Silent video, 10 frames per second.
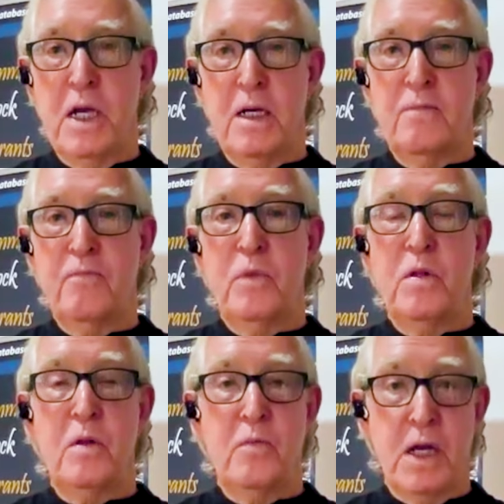get,
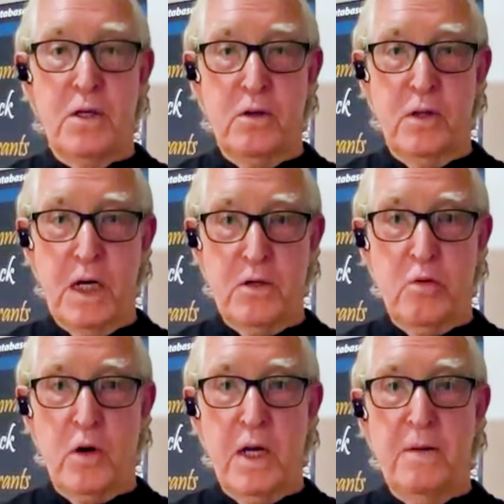
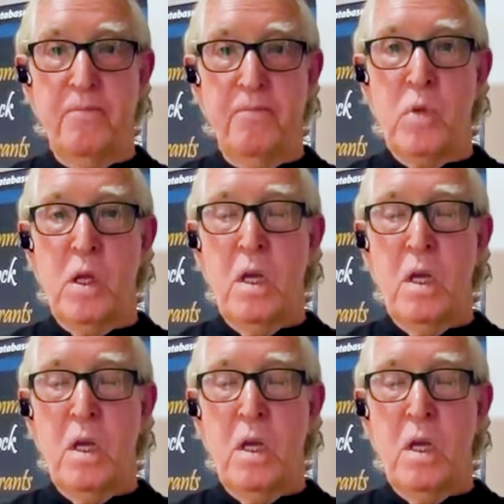that's great.